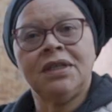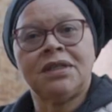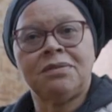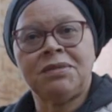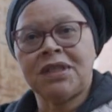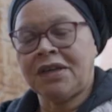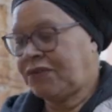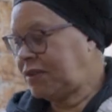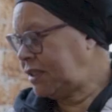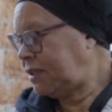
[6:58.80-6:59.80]
some
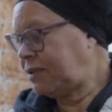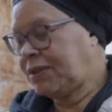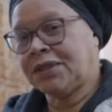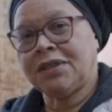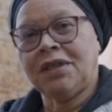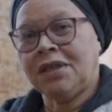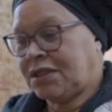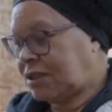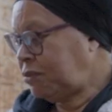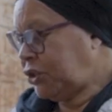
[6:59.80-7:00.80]
daffodils,
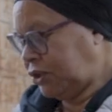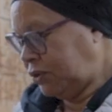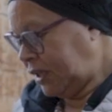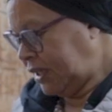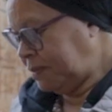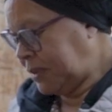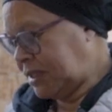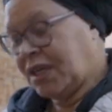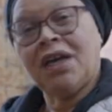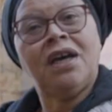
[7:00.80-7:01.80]
some
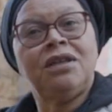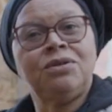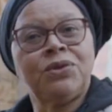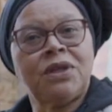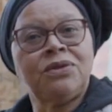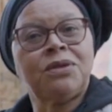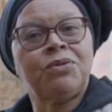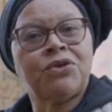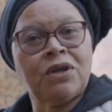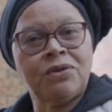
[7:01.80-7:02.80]
tulips, and also some
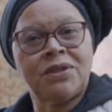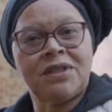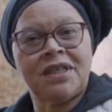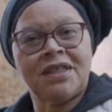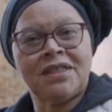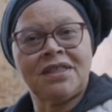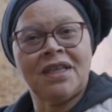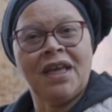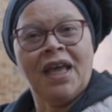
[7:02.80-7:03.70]
crocuses.